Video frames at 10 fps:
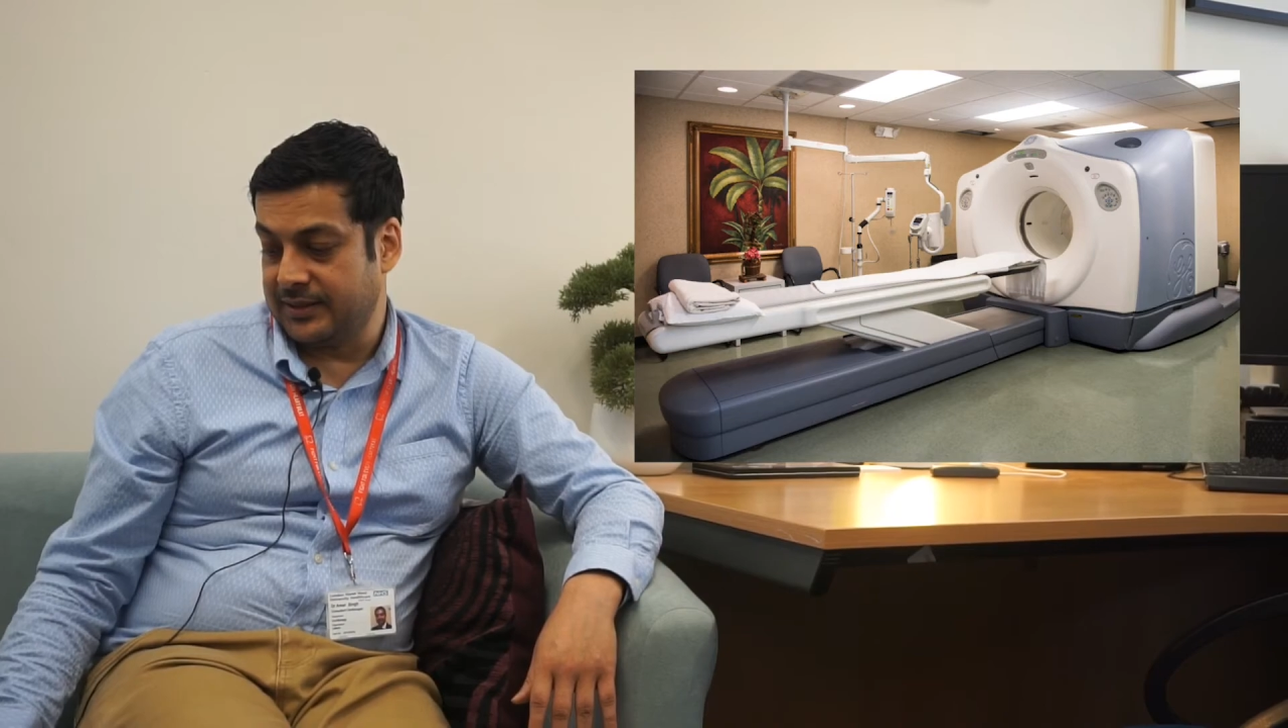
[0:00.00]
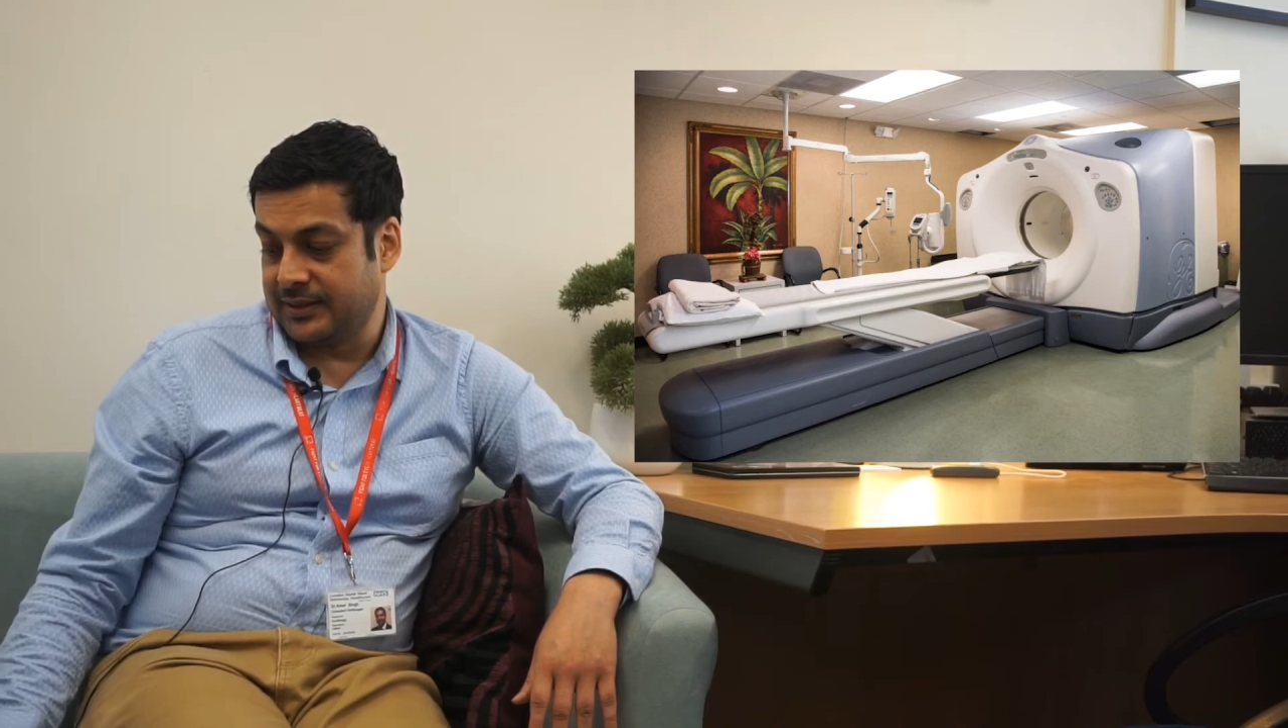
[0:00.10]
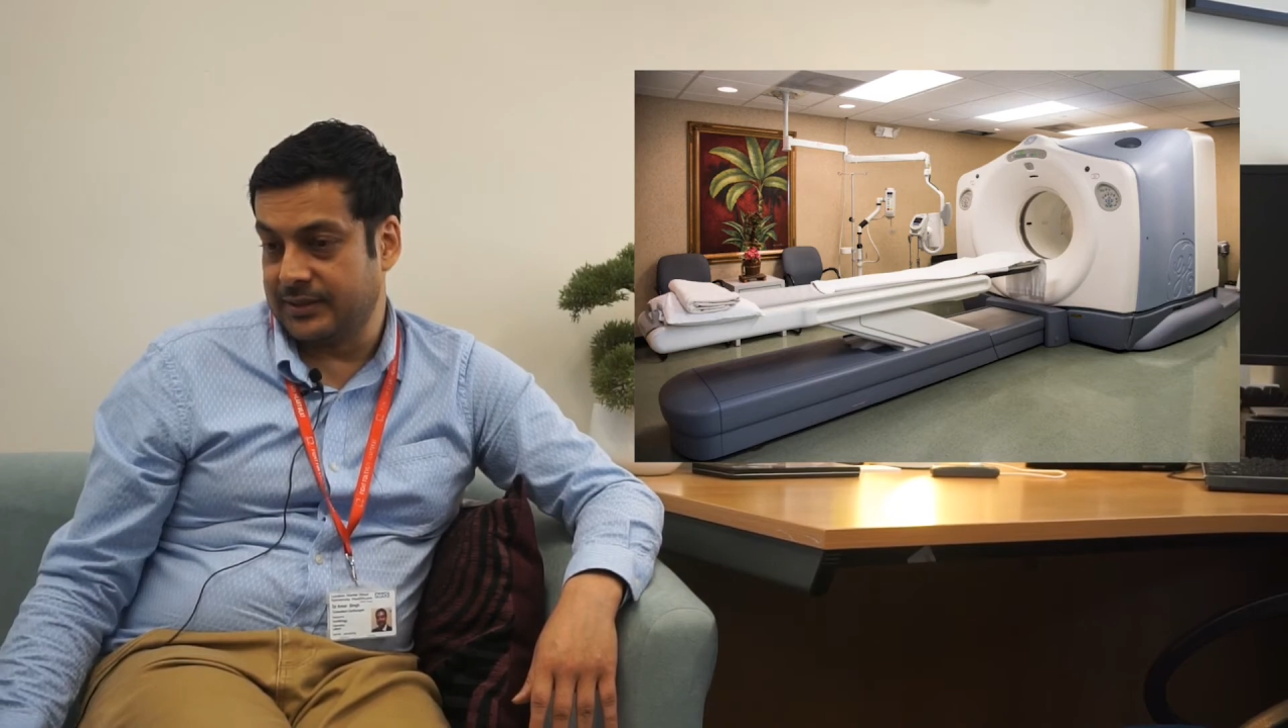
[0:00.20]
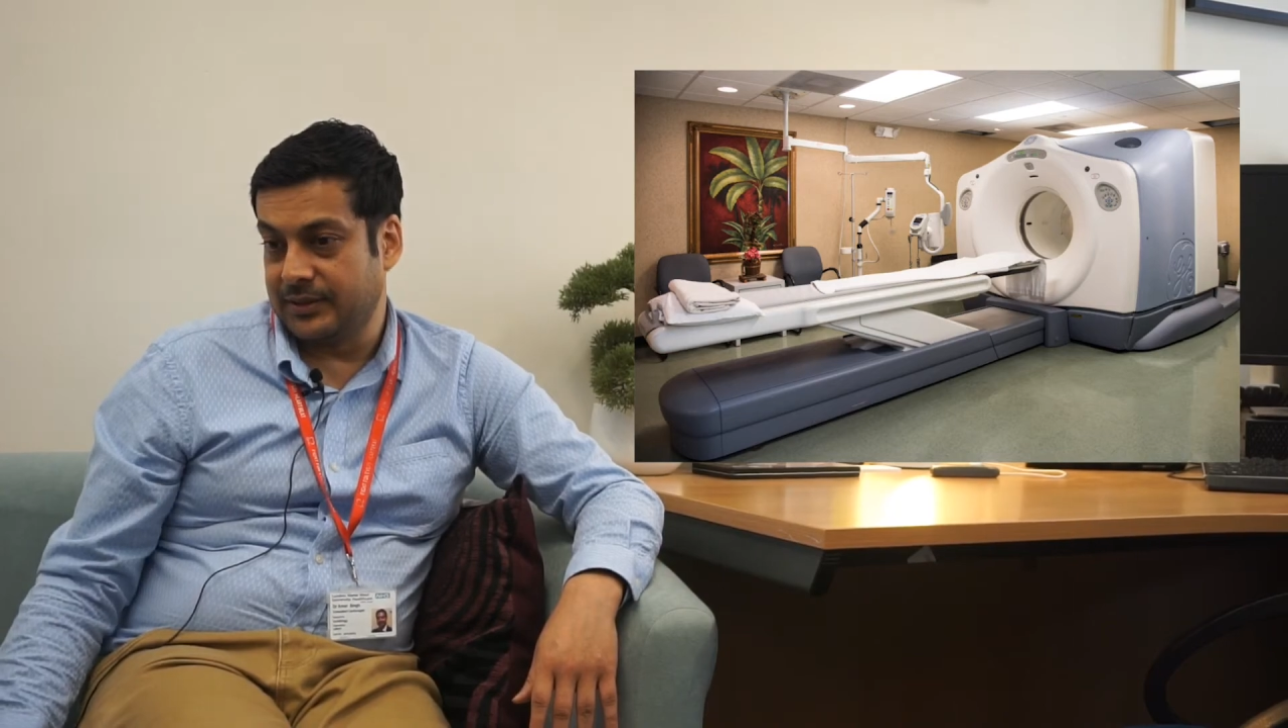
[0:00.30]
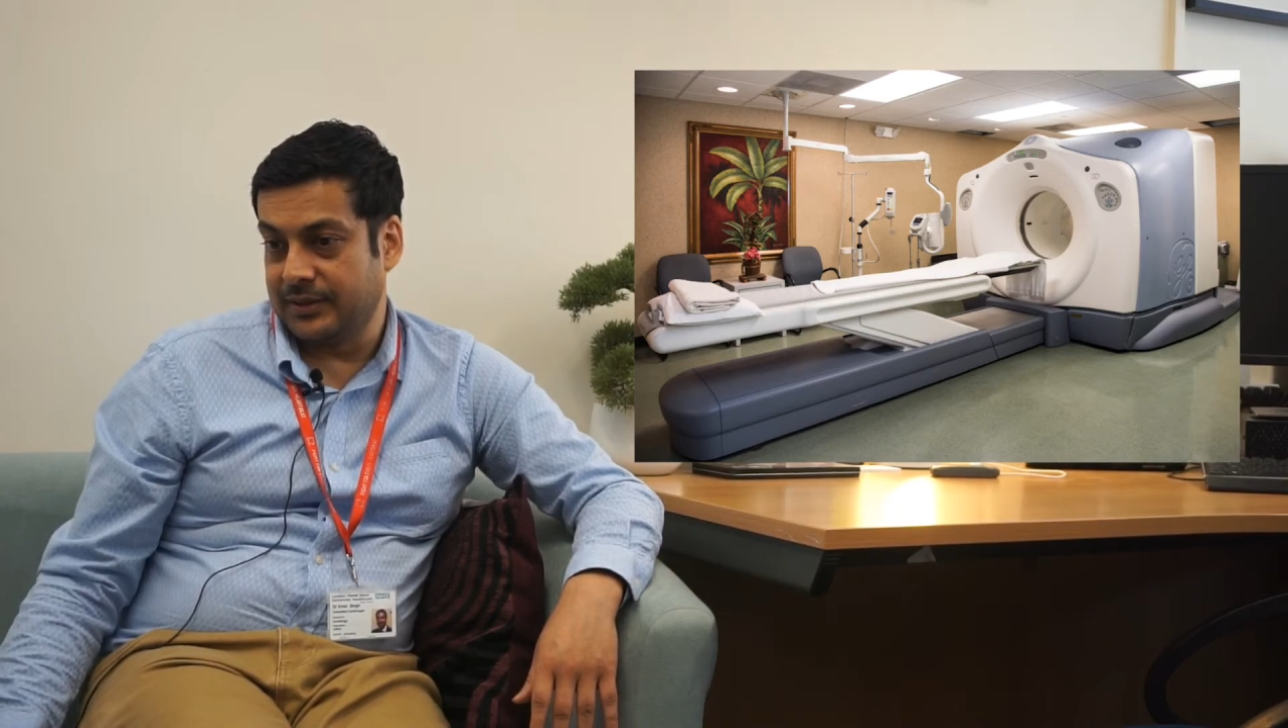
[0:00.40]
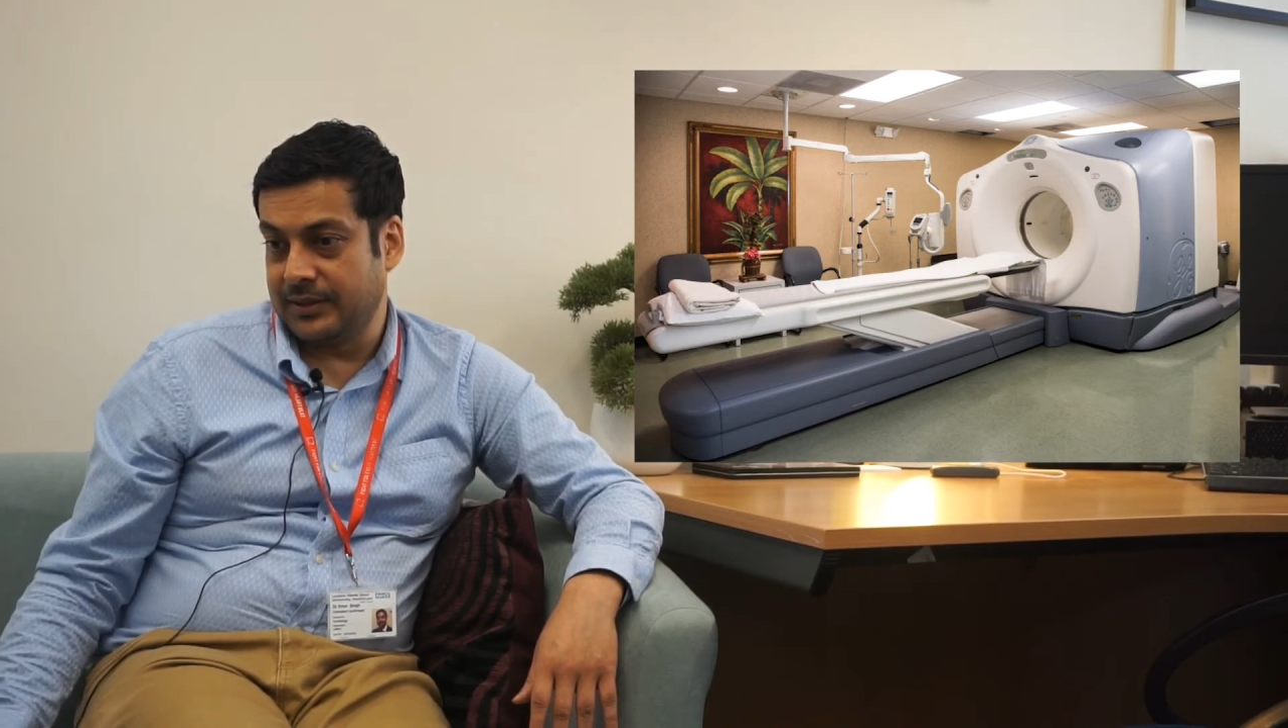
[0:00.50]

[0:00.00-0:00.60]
is